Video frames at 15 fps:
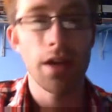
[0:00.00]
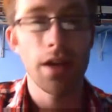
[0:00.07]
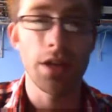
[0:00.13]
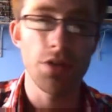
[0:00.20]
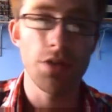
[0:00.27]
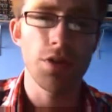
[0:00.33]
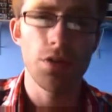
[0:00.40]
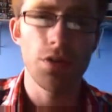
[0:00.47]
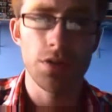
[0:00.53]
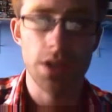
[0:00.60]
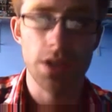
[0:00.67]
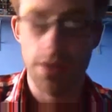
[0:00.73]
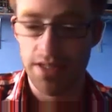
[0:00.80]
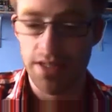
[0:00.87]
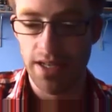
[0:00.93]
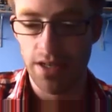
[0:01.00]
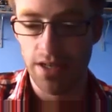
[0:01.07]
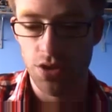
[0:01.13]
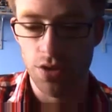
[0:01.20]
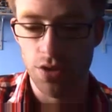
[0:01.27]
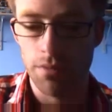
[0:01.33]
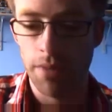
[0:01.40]
And you can also, as an
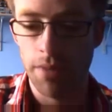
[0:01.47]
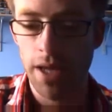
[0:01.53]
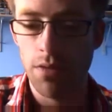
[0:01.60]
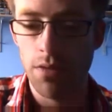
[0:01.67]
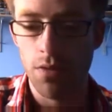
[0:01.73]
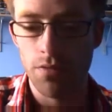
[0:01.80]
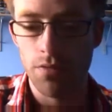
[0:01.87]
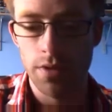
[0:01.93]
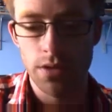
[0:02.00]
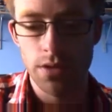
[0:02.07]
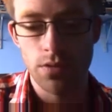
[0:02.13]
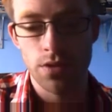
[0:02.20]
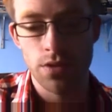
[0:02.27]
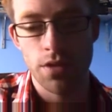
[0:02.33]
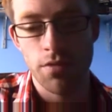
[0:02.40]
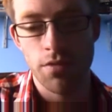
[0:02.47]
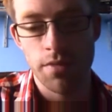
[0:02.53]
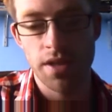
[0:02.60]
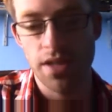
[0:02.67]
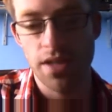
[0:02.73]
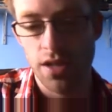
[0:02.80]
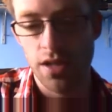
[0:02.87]
action, pay one resource from
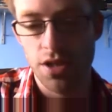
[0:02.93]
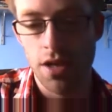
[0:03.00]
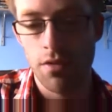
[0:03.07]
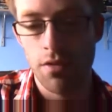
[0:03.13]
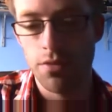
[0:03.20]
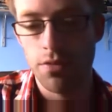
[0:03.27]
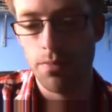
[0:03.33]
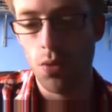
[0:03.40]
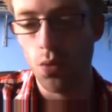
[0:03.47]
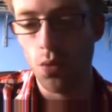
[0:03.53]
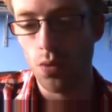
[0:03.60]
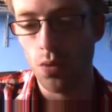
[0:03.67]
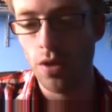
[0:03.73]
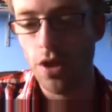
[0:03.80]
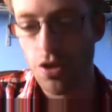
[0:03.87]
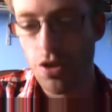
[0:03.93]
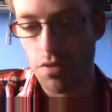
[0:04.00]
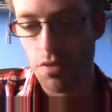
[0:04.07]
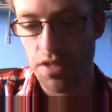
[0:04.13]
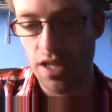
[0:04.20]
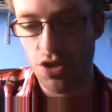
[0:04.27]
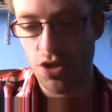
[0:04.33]
the attached hero's pool
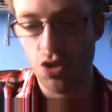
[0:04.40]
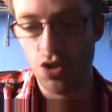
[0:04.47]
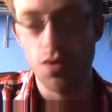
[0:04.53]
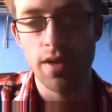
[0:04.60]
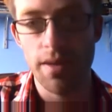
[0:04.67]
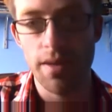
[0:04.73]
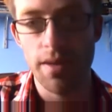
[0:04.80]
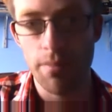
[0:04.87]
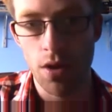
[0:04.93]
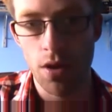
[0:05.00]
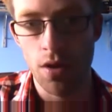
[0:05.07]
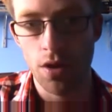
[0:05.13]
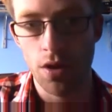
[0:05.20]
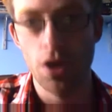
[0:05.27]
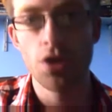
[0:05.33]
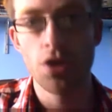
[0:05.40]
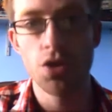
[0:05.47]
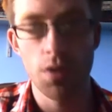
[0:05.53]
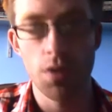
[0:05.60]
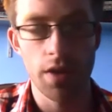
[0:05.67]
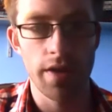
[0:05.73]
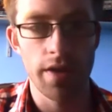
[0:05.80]
to attach Dunedain Mark
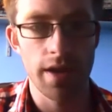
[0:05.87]
to another